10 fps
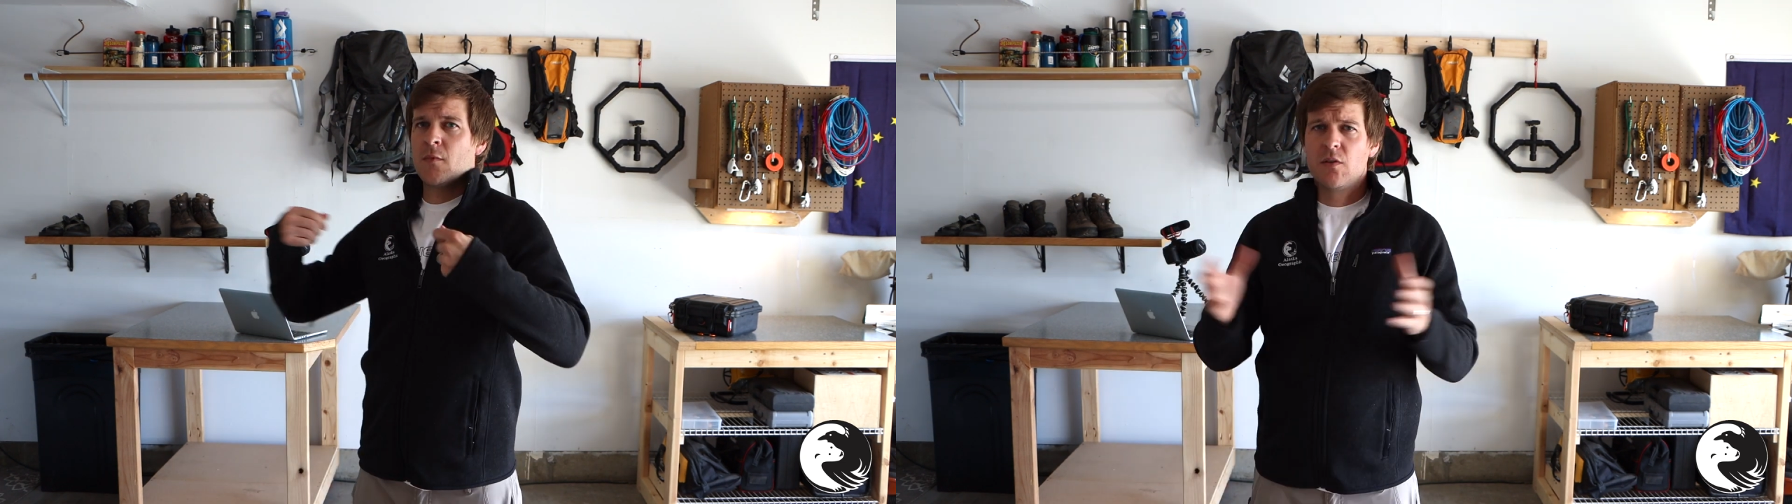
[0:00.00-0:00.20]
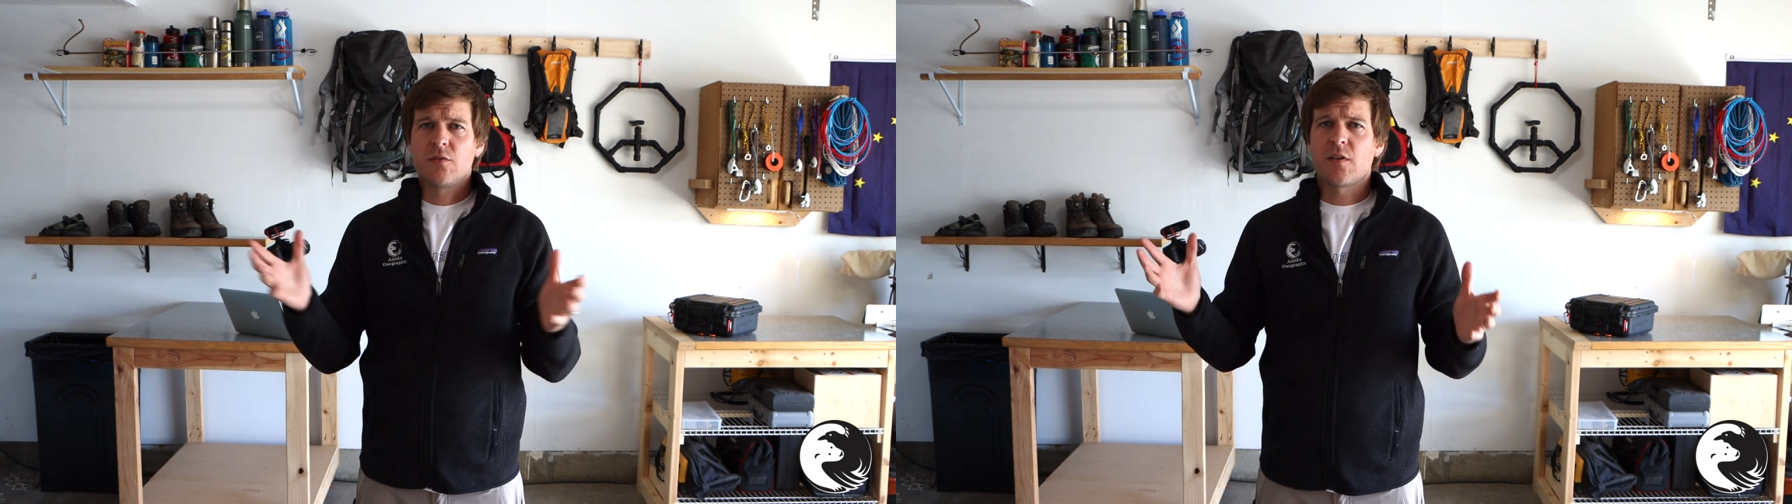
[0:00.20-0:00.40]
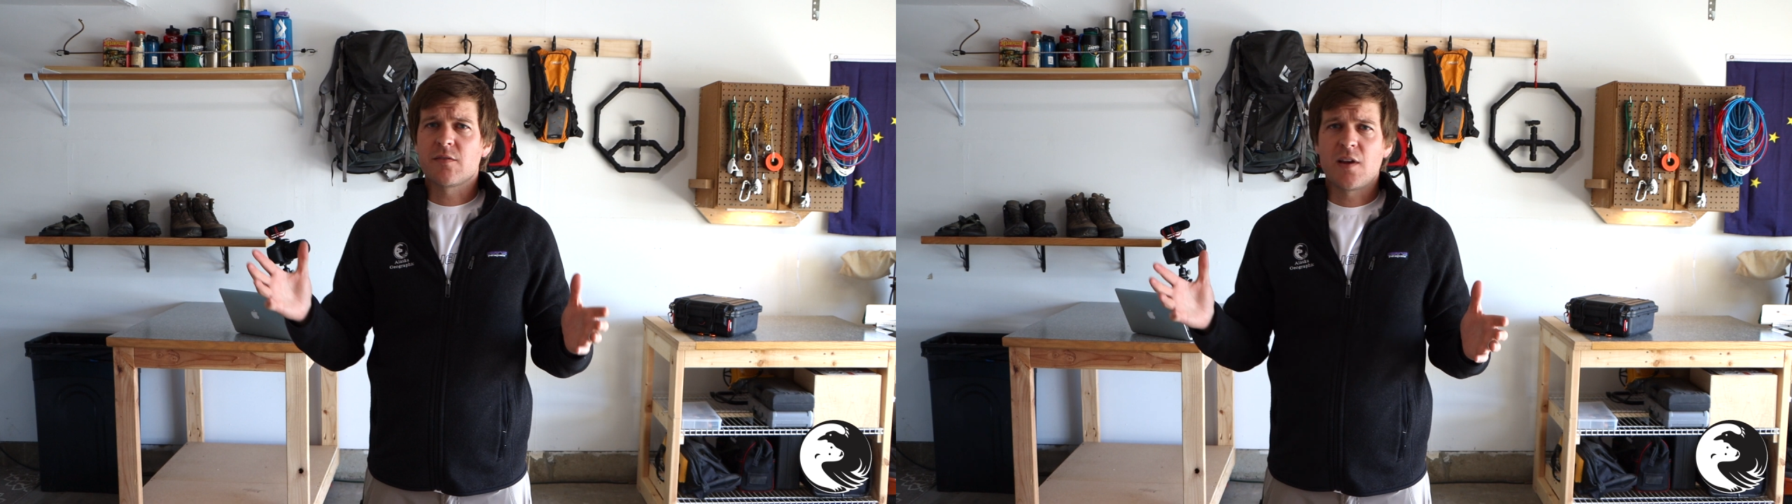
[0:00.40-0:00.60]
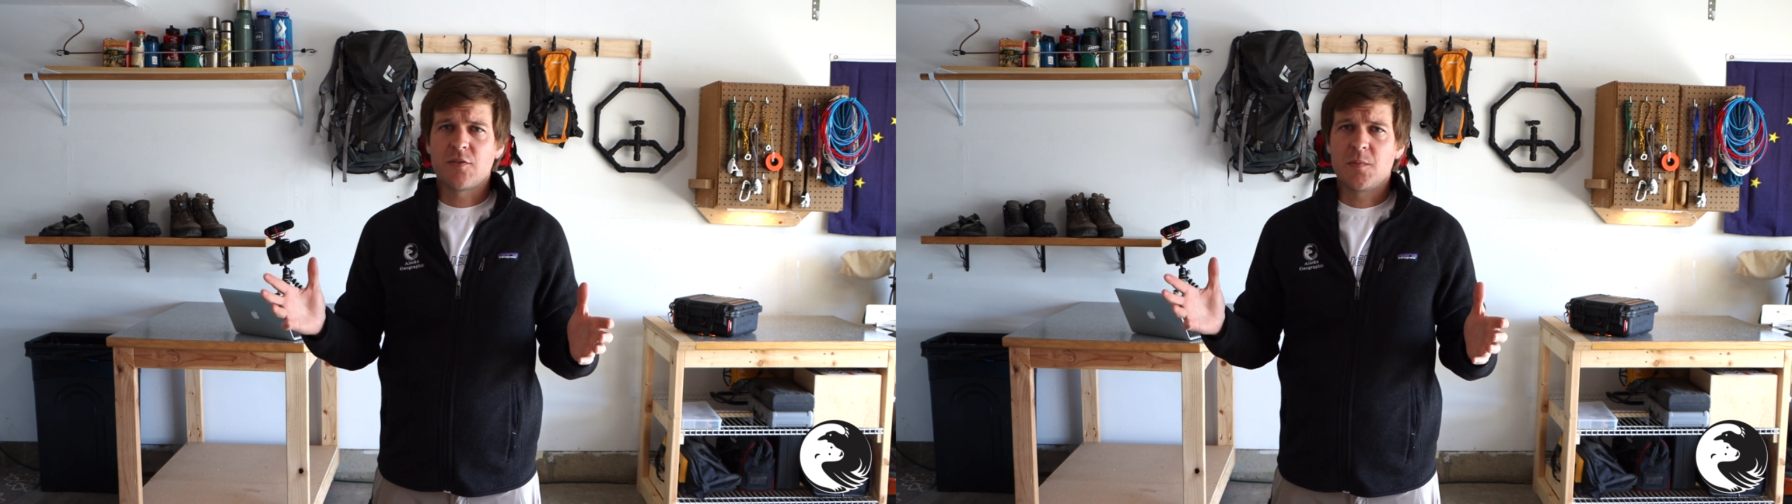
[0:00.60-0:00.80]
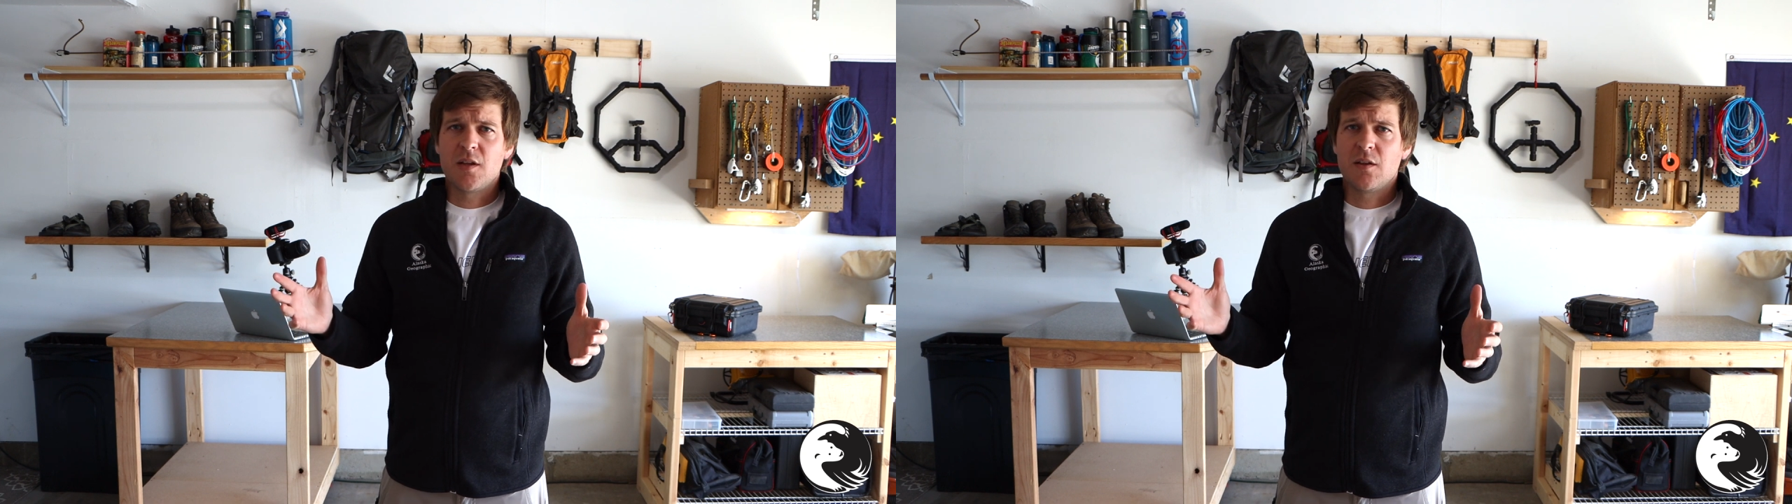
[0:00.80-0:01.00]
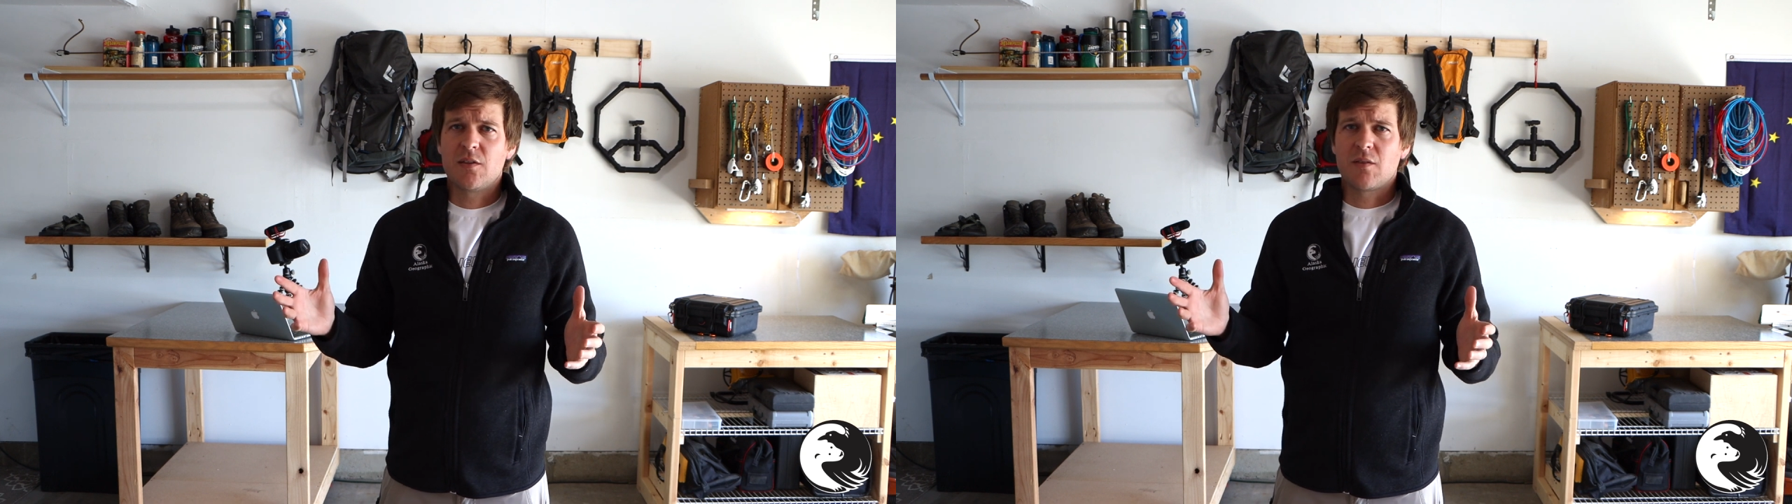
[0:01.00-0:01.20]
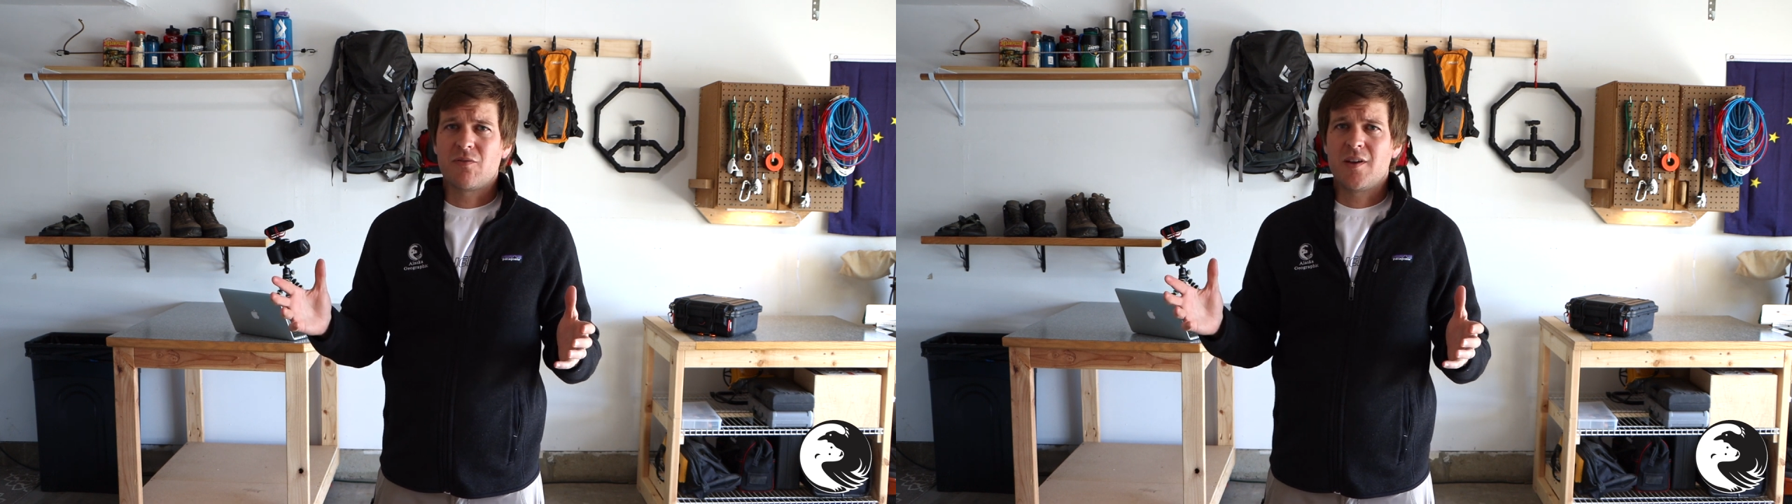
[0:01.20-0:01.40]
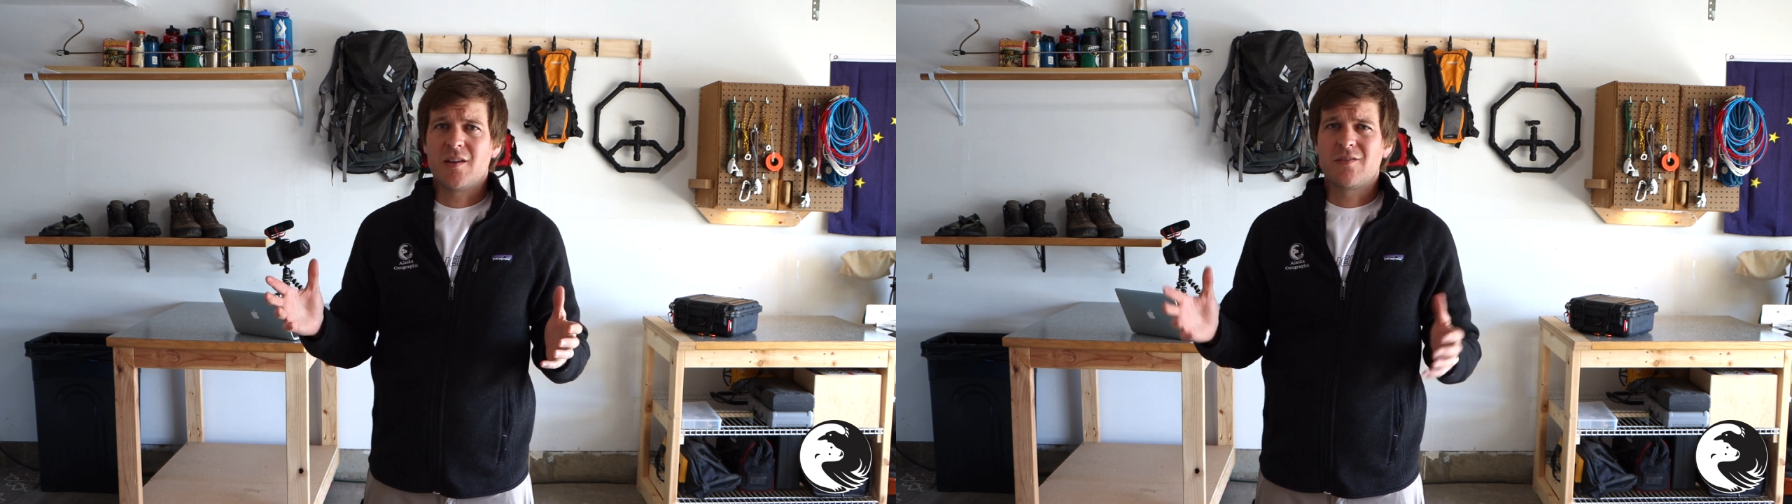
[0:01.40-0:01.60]
This doesn't have to be anything
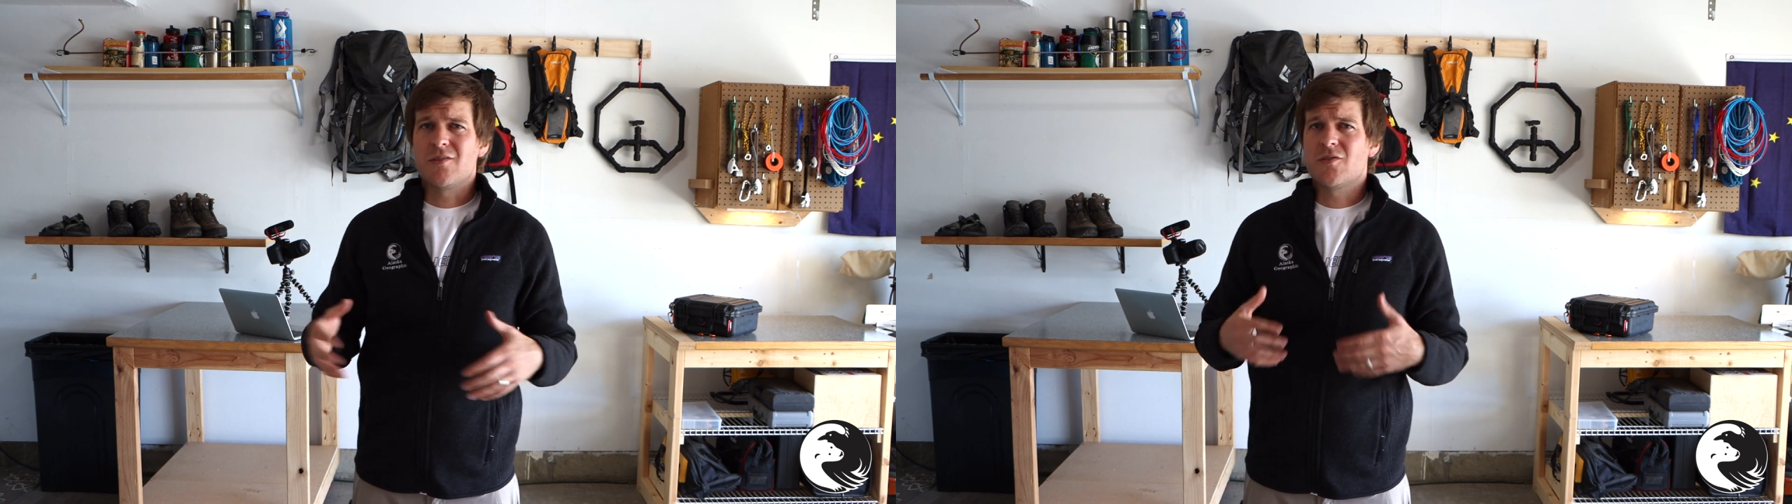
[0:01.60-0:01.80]
fancy,